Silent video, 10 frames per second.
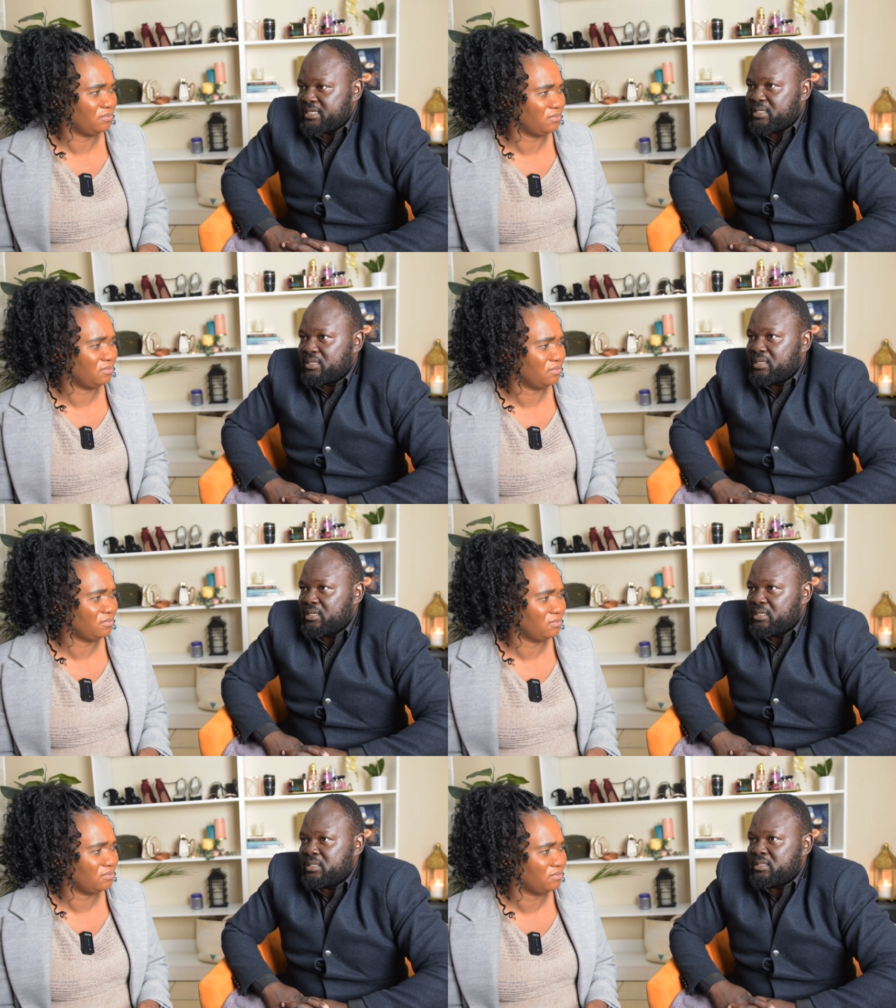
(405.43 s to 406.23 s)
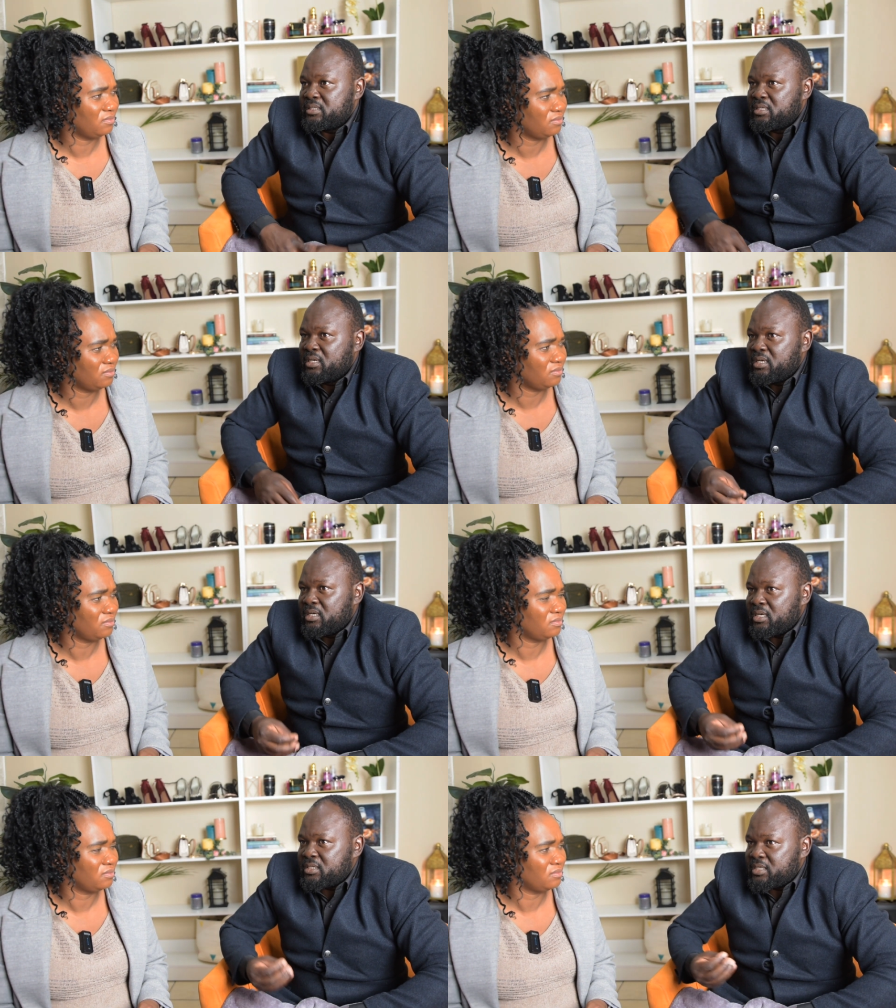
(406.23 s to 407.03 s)
Speaker 1: uh, is
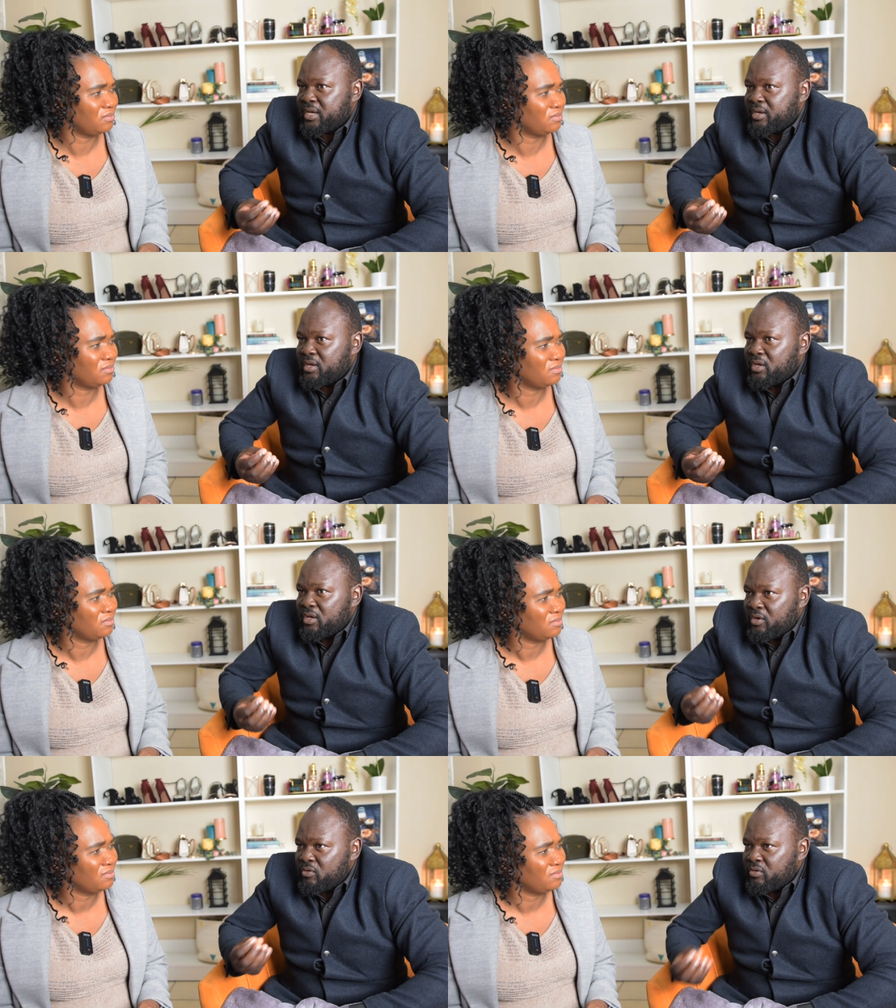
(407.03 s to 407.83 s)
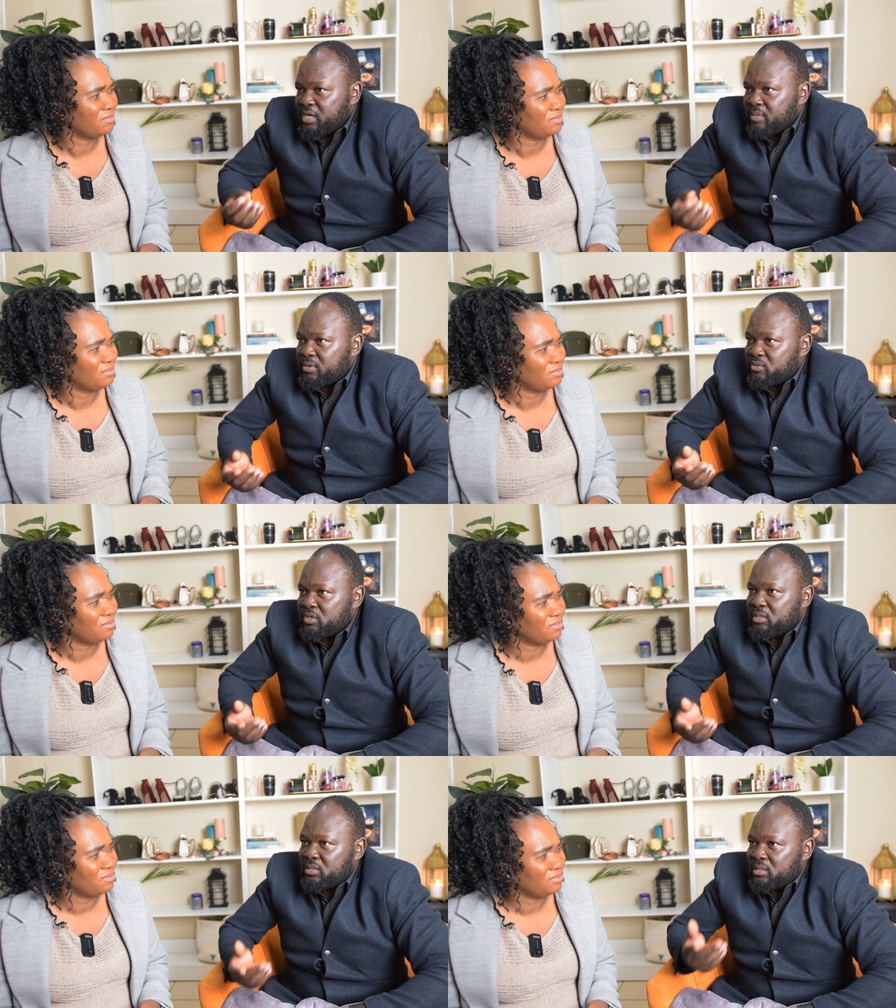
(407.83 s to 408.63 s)
is a union
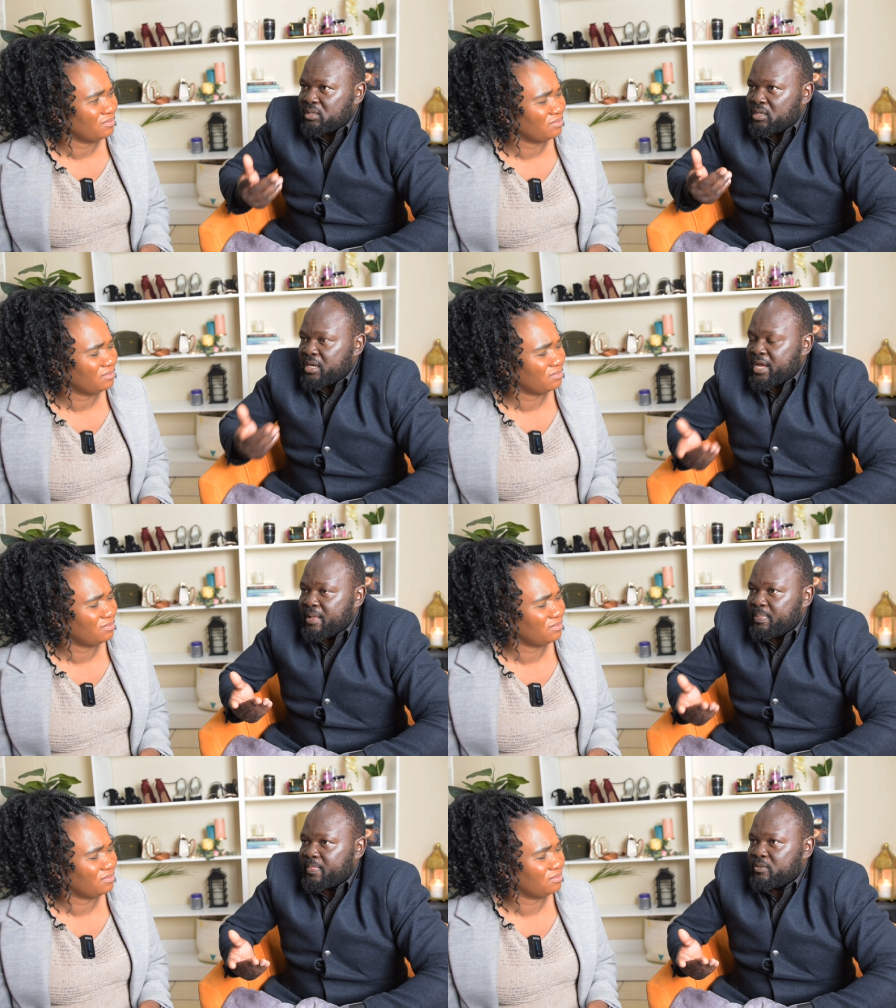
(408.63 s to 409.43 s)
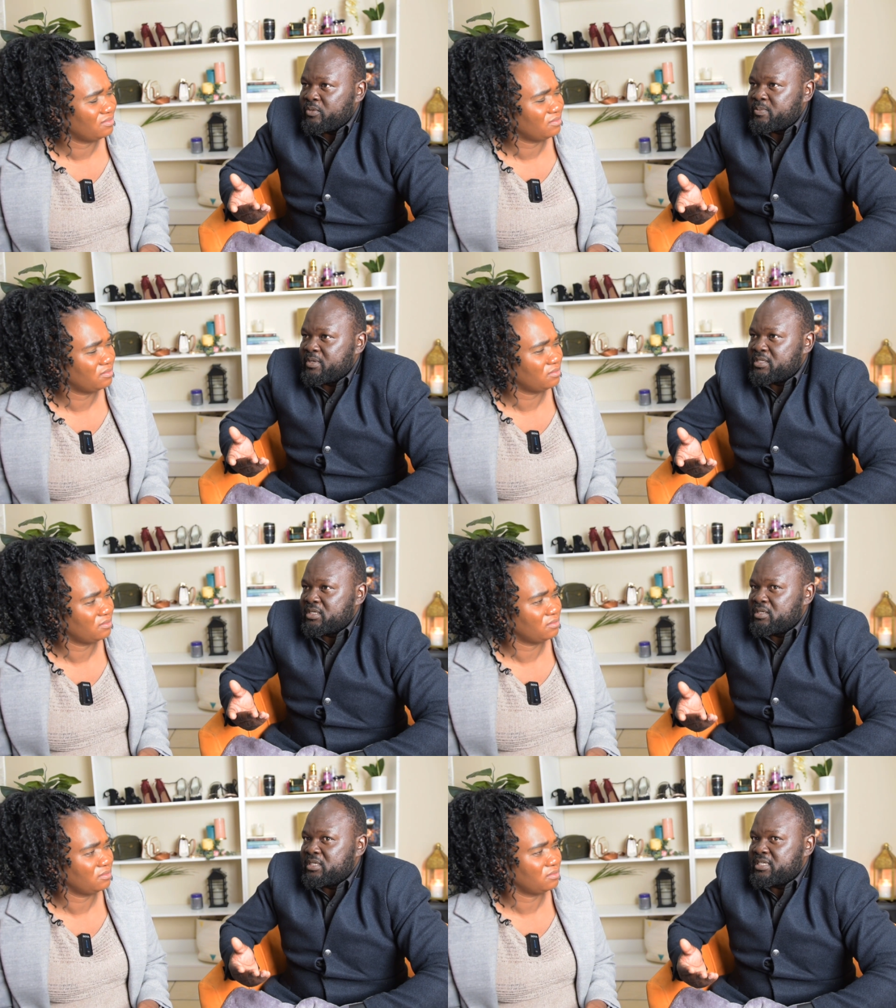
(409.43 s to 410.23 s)
between, um, which means
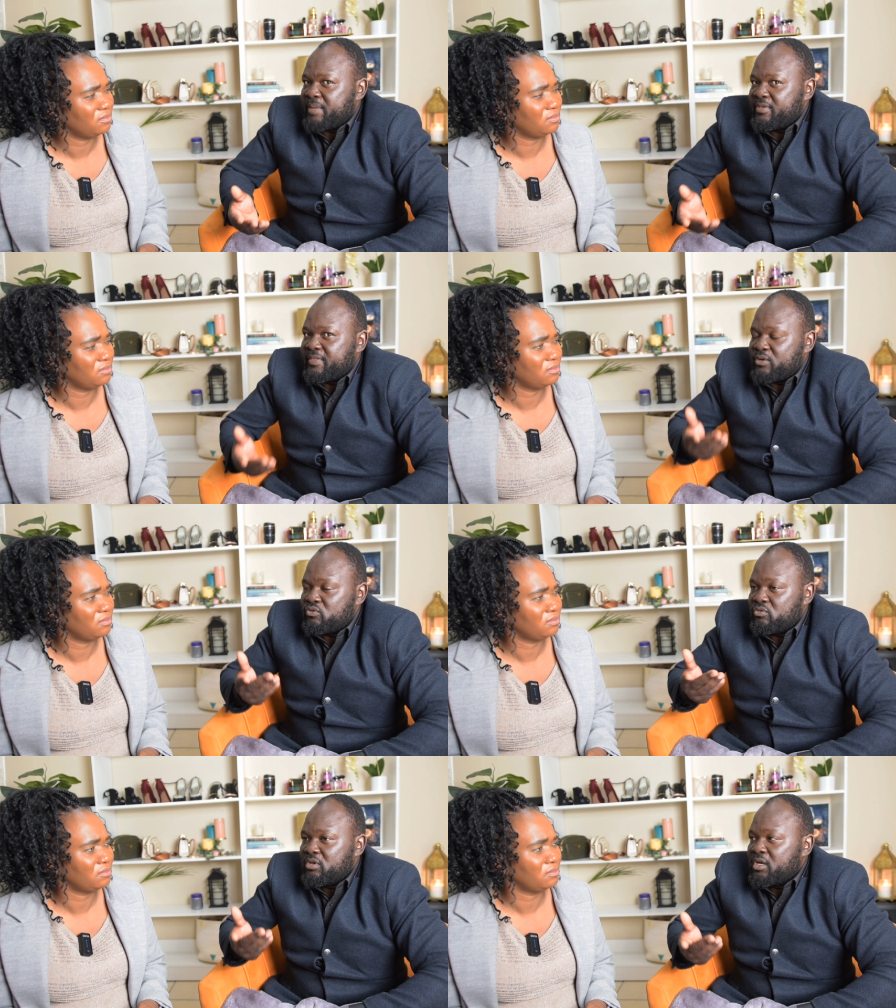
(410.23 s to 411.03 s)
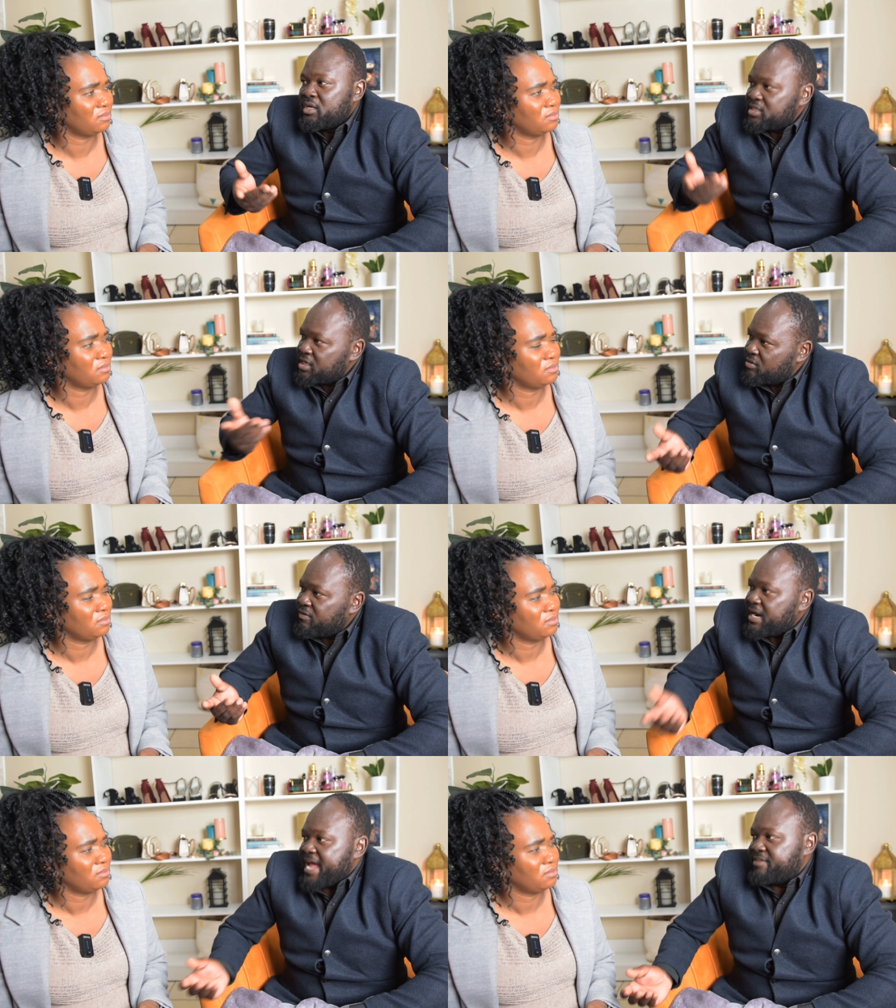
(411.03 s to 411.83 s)
it's something that will take you
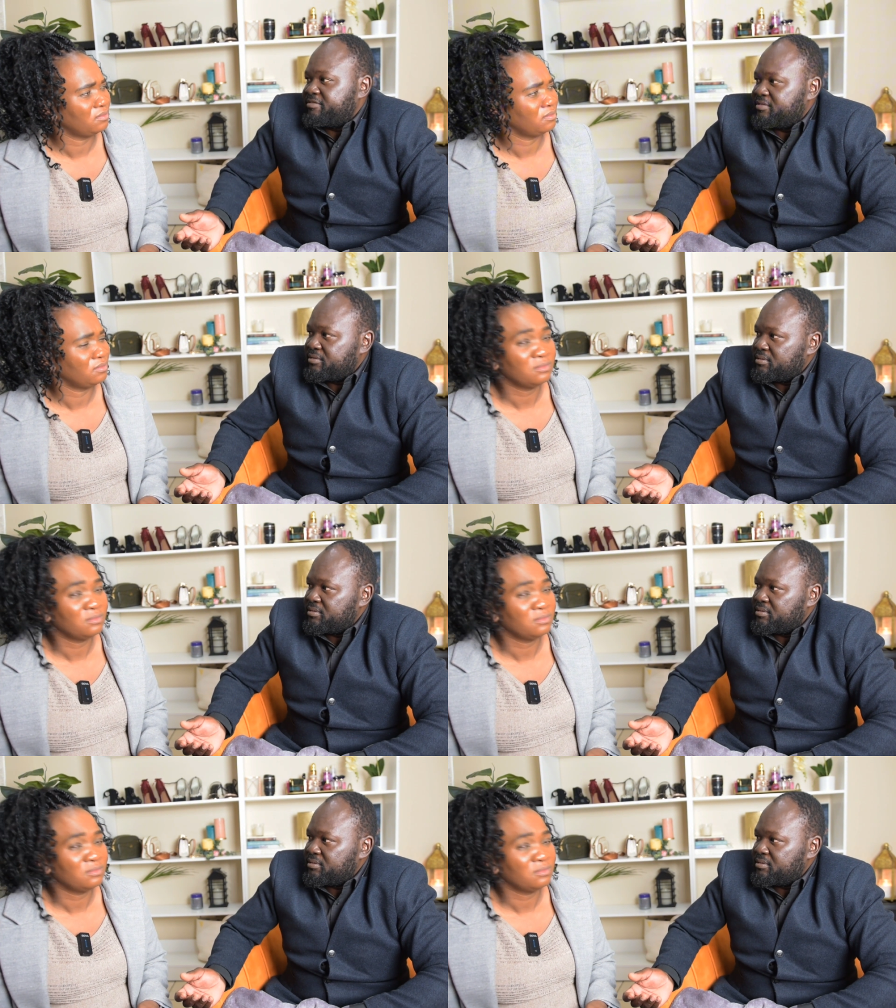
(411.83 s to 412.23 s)
for life.